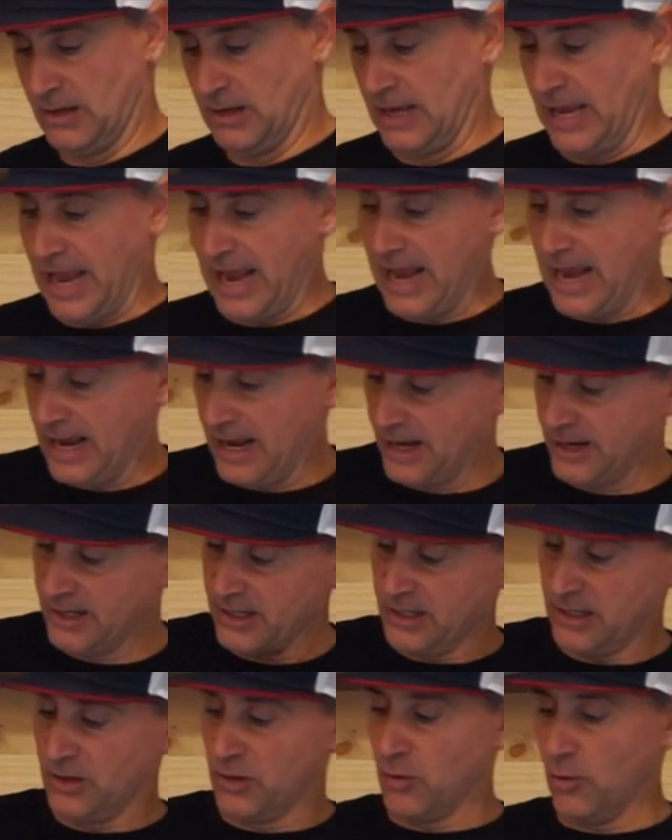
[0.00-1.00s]

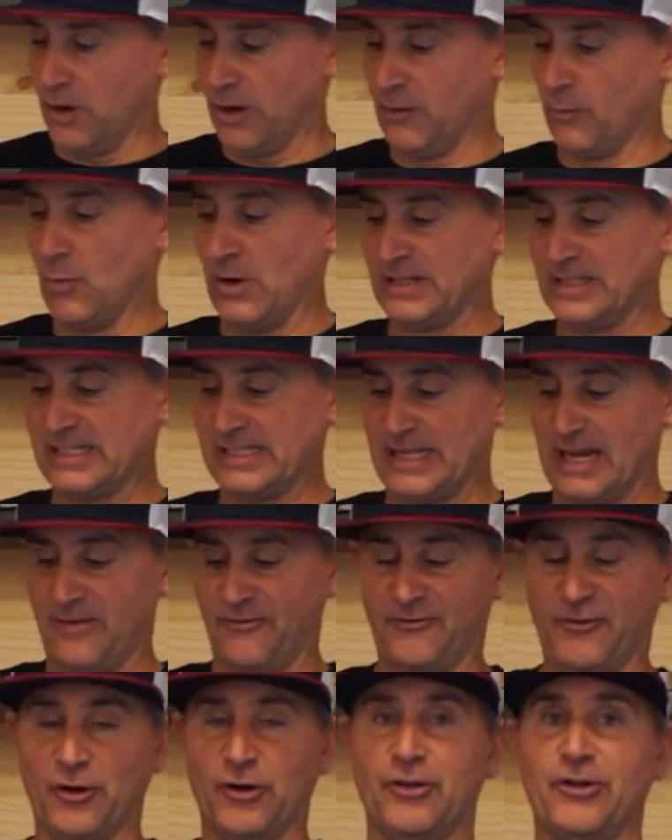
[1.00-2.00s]
And going one
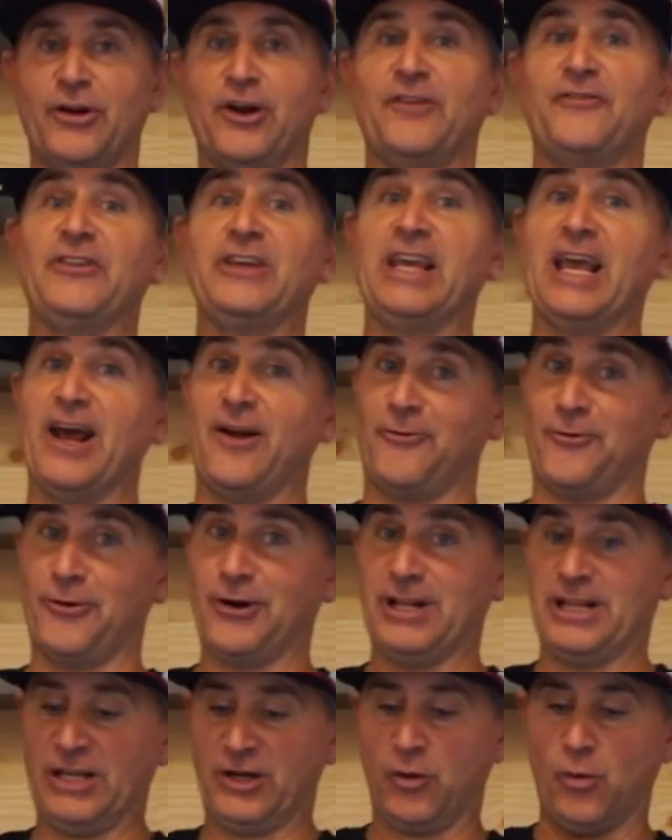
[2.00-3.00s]
step further, if you get
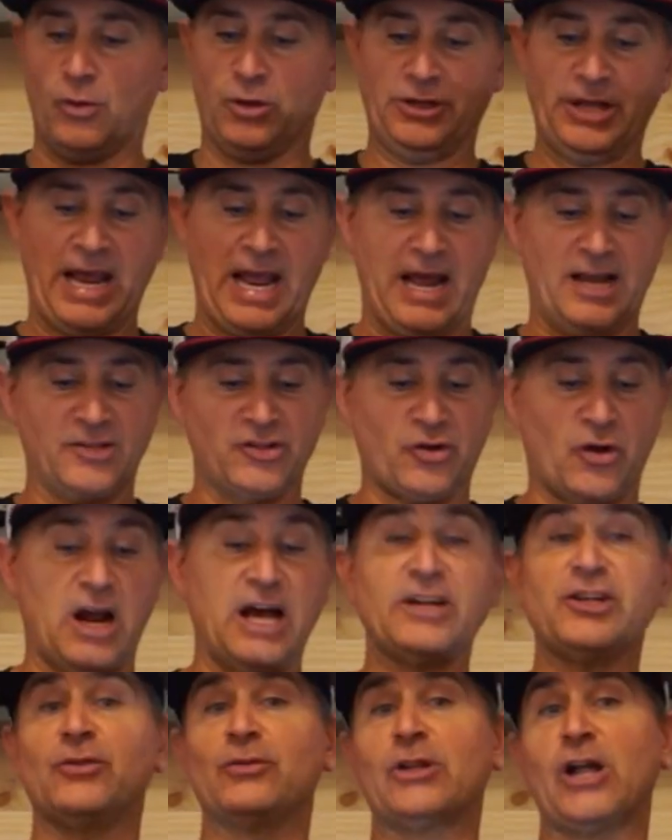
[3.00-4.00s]
really cold hands, or
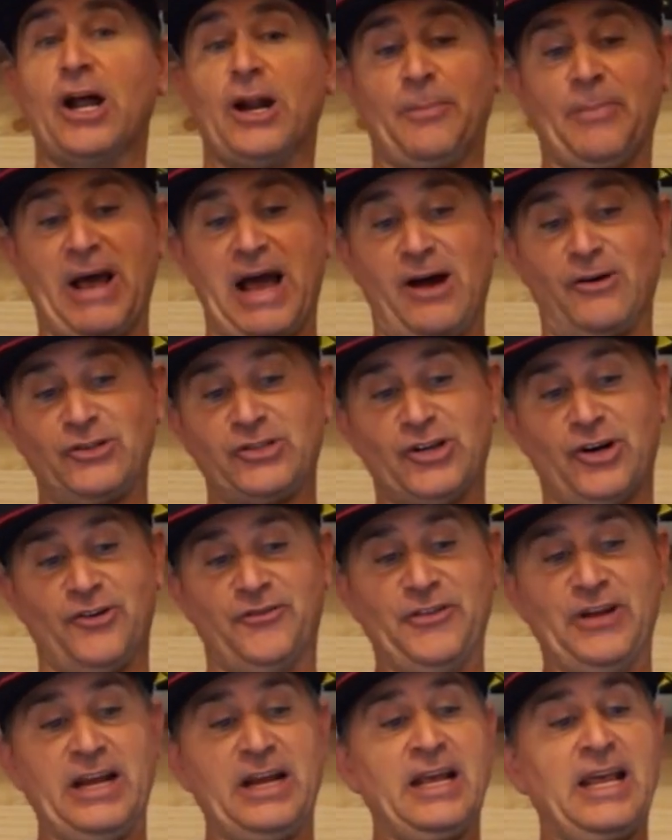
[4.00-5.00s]
I do a lot of POW
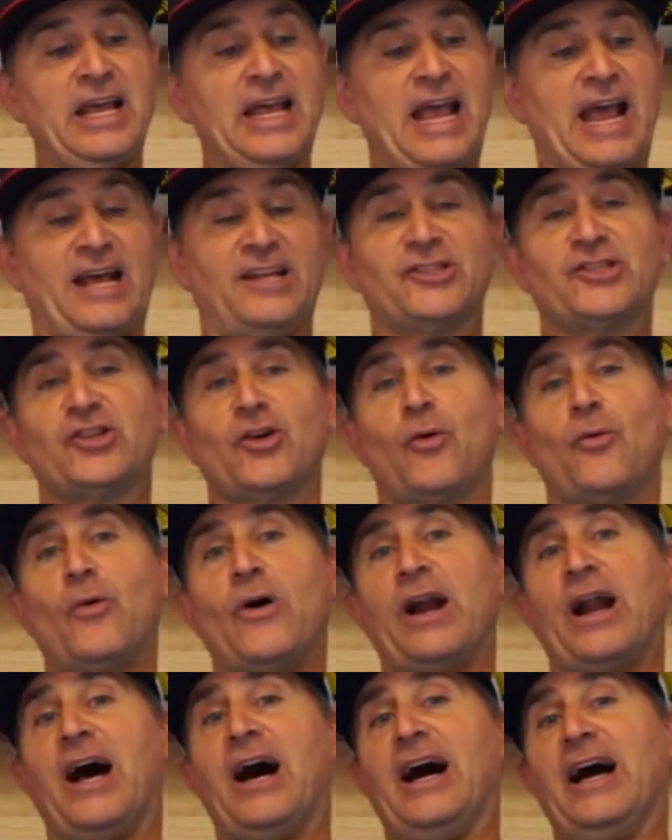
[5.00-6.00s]
surfing, and so
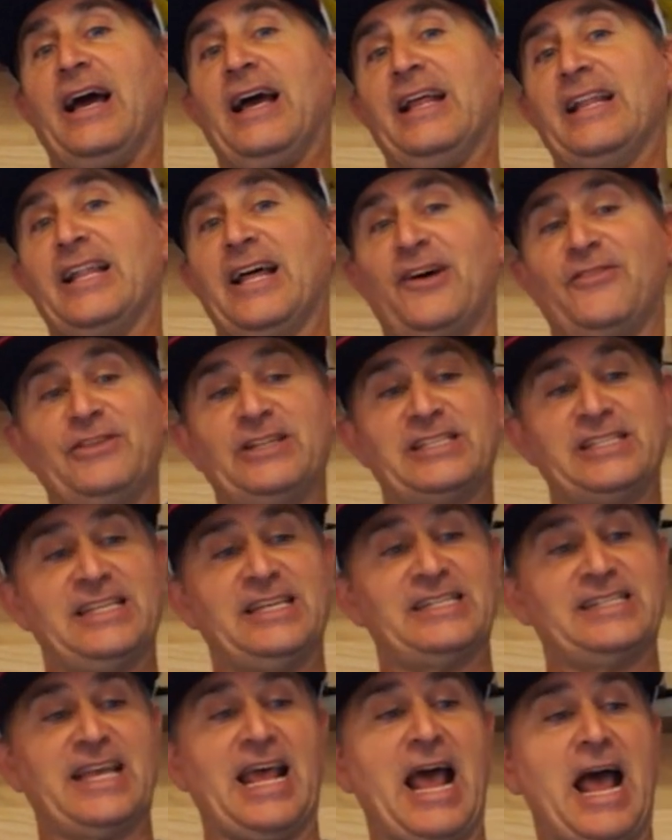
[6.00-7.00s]
what I love is
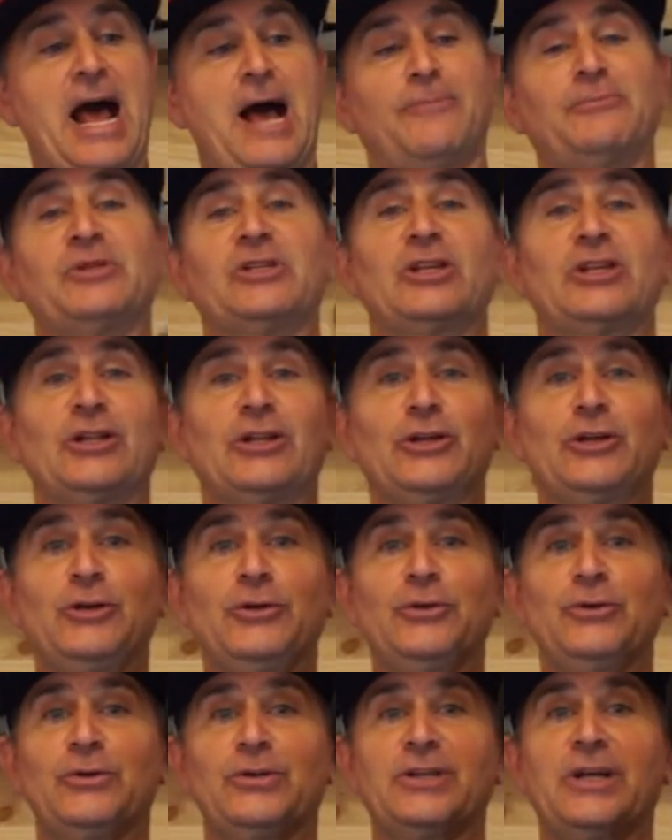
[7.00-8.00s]
this
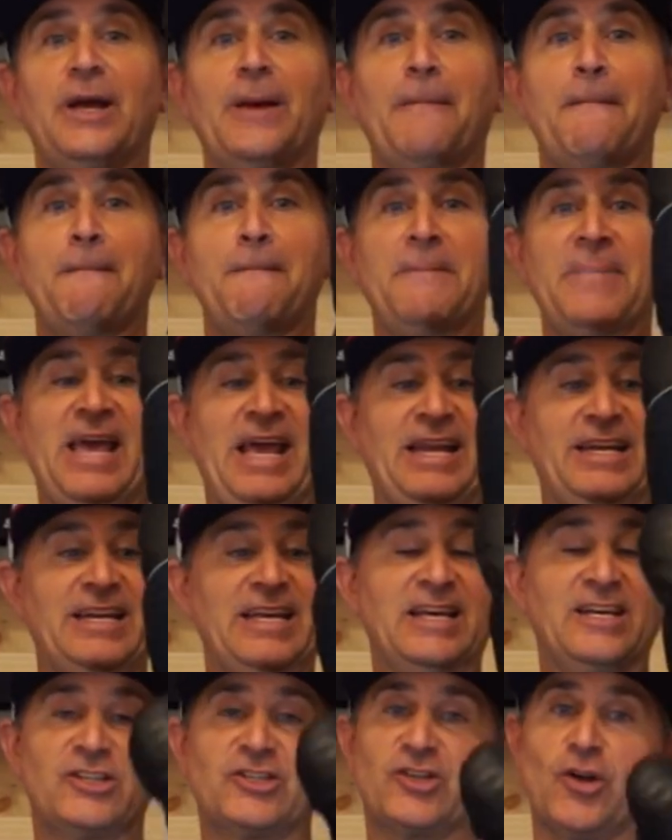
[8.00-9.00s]
Absolute Mitt.
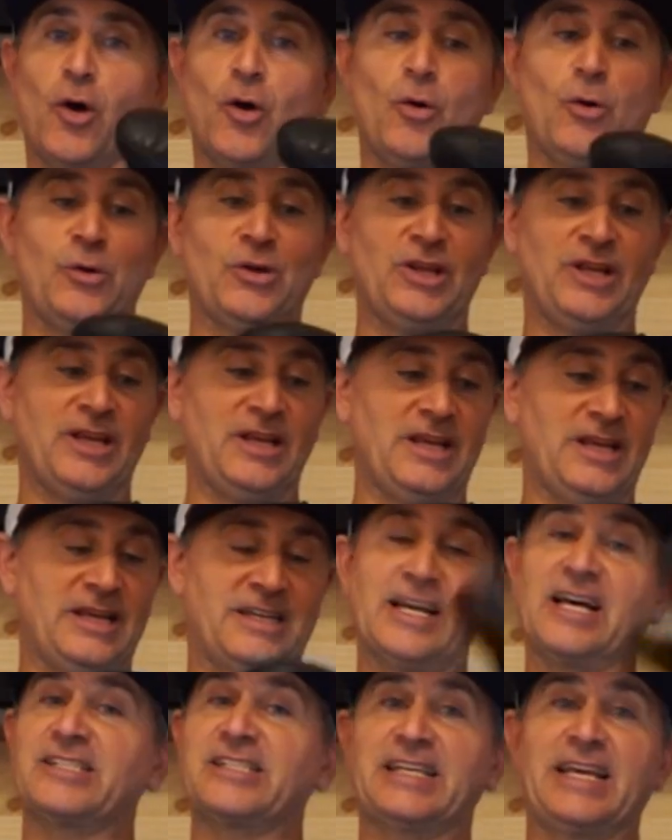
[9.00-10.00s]
So it
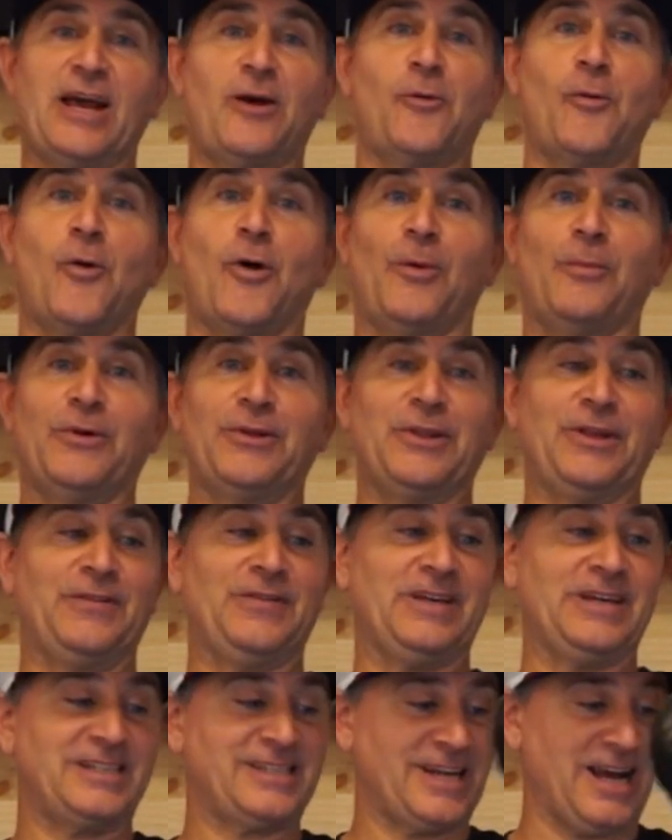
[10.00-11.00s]
doesn't get warmer than
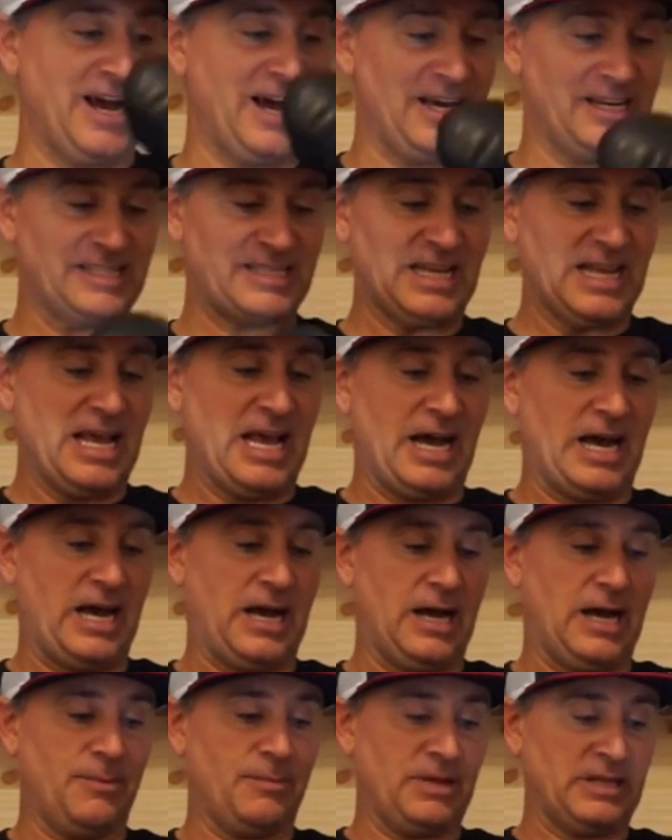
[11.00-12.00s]
this, guys.
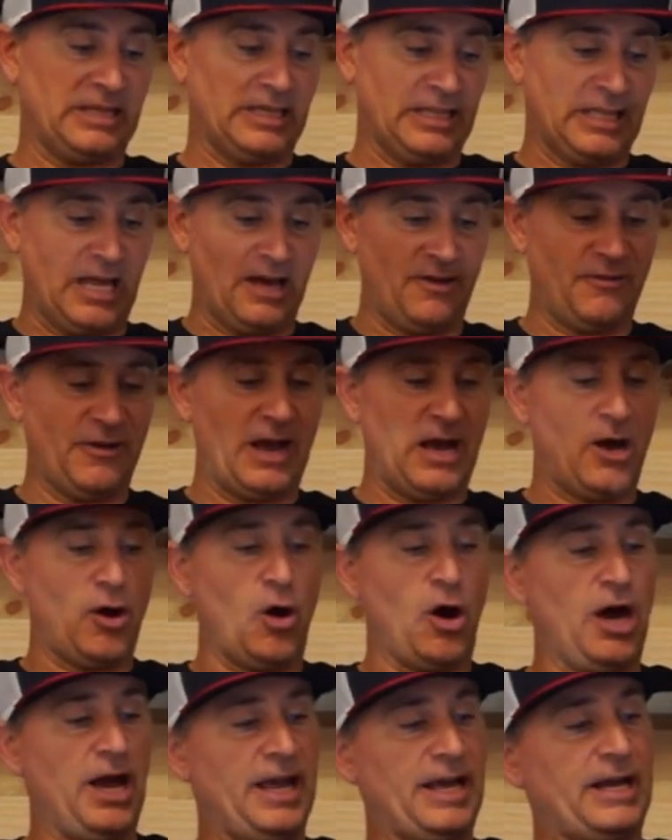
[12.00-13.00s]
Love how
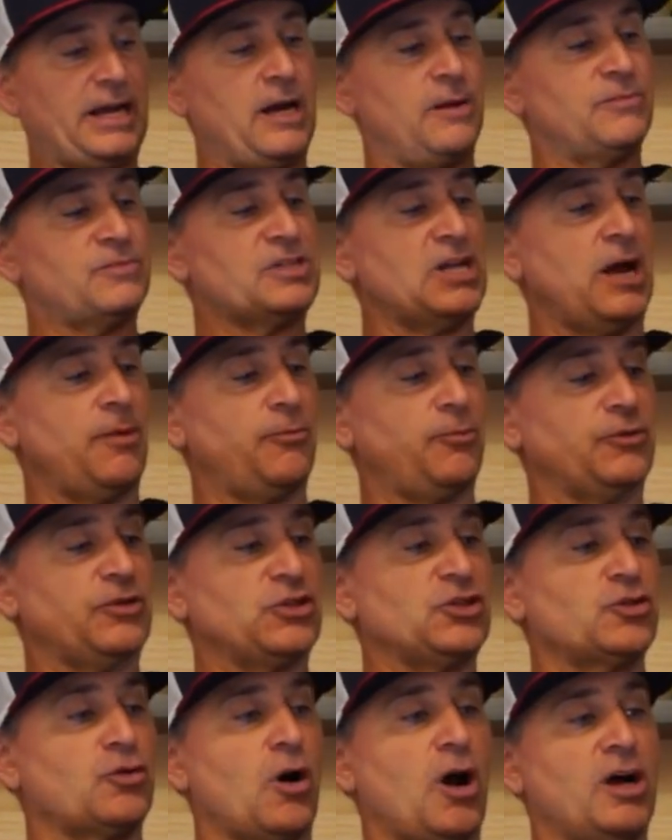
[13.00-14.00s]
high it comes up with the
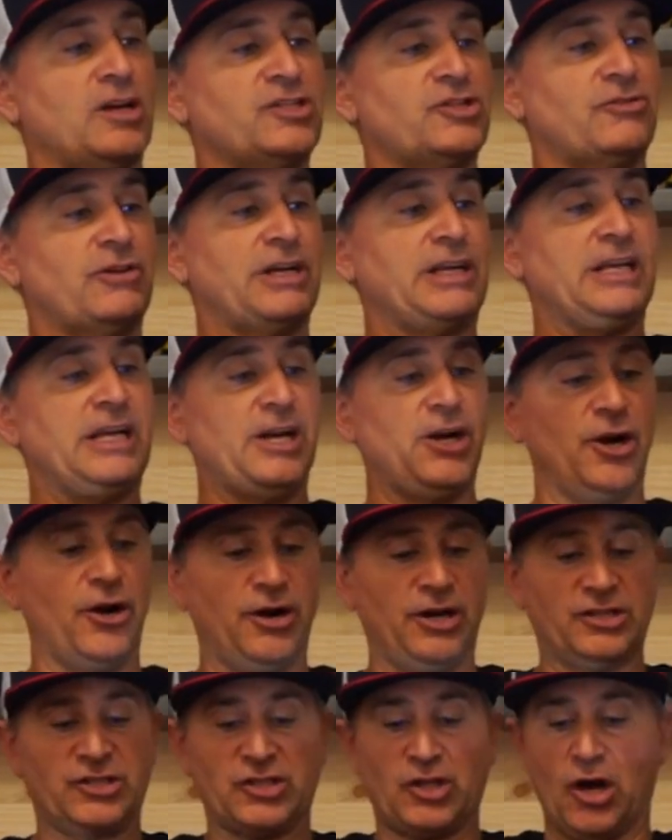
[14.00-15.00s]
drawstring here.
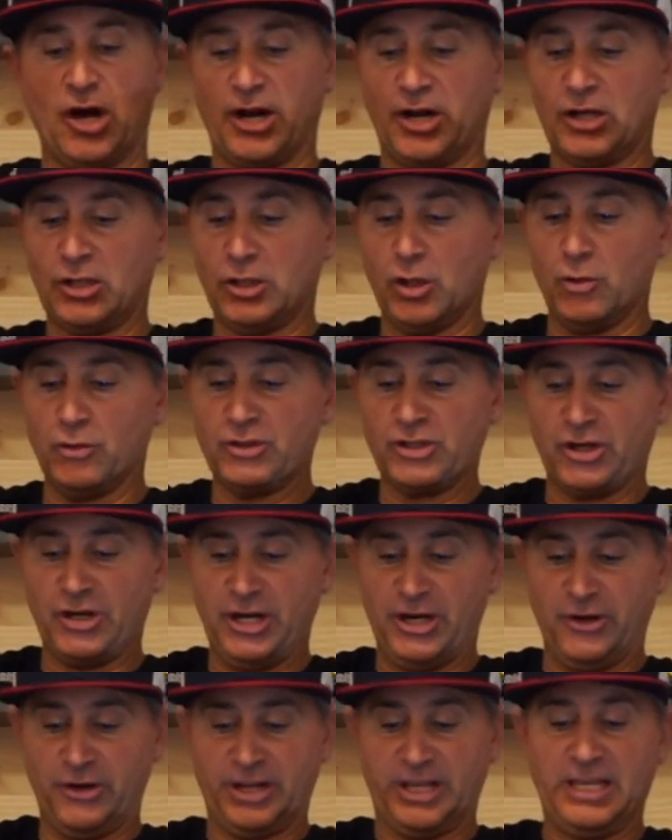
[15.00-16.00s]
It's got a closure
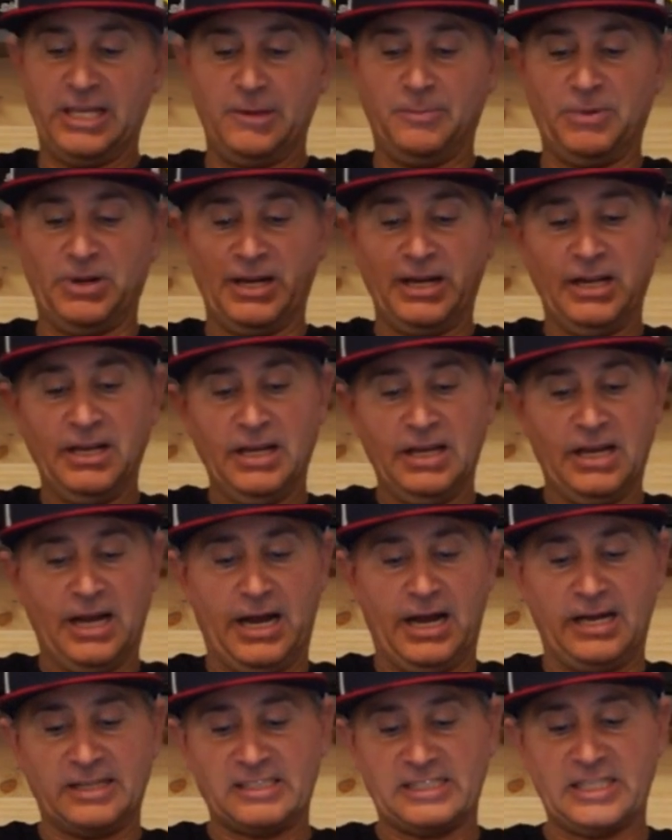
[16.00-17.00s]
here to keep it
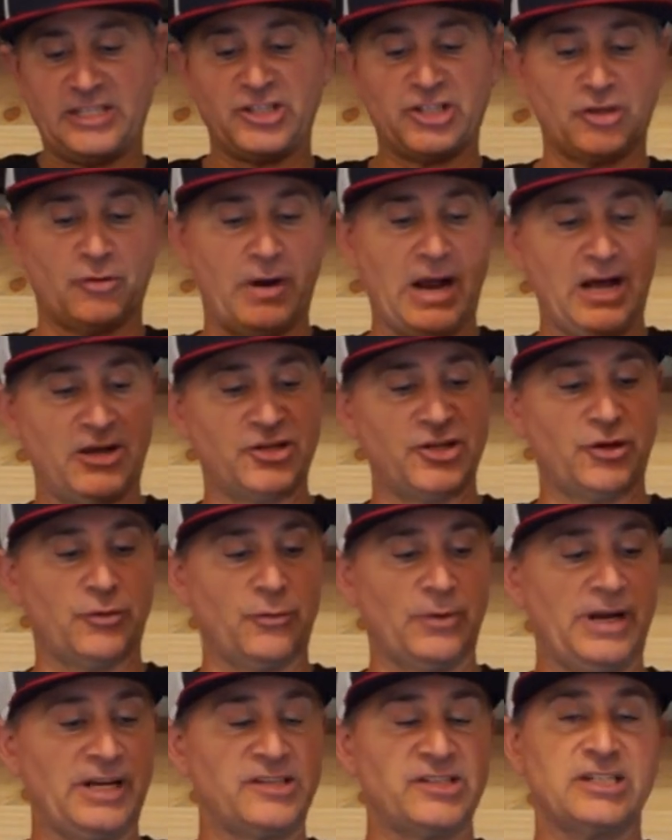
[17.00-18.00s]
cinched around your
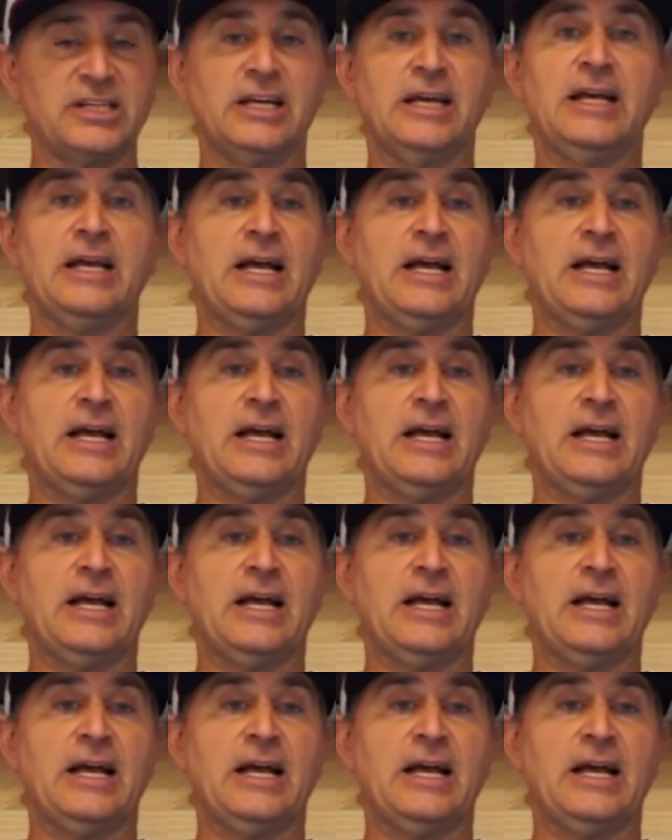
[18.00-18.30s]
wrist.